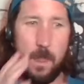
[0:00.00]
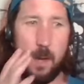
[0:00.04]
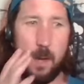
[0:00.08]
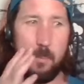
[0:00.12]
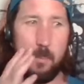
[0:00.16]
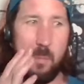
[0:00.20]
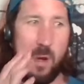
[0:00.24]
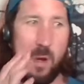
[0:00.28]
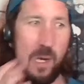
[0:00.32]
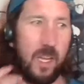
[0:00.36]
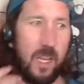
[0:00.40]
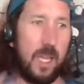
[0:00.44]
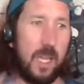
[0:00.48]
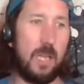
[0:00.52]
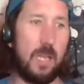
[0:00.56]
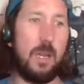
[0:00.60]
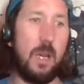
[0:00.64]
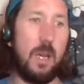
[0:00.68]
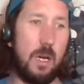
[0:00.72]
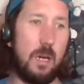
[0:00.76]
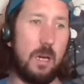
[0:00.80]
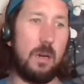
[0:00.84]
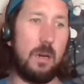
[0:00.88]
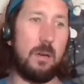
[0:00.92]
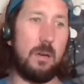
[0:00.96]
market
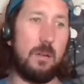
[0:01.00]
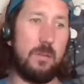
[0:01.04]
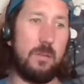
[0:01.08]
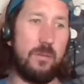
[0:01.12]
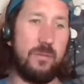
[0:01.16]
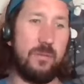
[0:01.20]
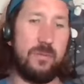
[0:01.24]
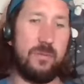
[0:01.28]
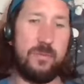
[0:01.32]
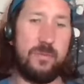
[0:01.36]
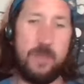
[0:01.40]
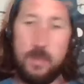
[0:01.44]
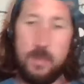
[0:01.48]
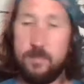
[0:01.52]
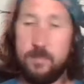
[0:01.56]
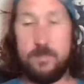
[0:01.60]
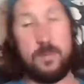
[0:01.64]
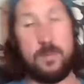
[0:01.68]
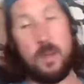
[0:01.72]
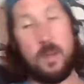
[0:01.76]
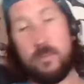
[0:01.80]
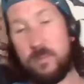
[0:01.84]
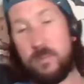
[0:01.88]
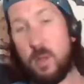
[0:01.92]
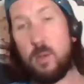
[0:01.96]
of
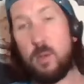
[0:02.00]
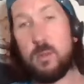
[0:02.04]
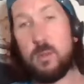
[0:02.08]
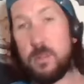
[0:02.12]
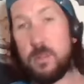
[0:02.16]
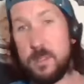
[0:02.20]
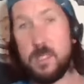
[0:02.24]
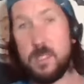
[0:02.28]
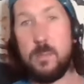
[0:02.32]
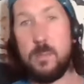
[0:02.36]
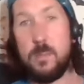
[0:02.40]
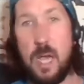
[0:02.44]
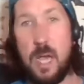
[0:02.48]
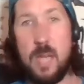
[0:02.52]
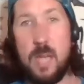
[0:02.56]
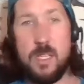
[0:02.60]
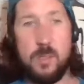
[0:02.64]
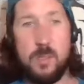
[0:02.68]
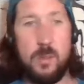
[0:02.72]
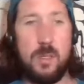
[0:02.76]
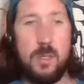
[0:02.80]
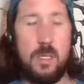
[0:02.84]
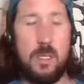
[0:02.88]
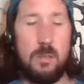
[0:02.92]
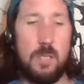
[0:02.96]
locals, to be
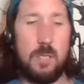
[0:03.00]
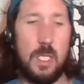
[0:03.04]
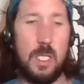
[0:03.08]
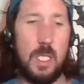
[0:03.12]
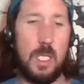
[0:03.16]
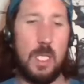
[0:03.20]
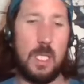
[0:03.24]
honest with you.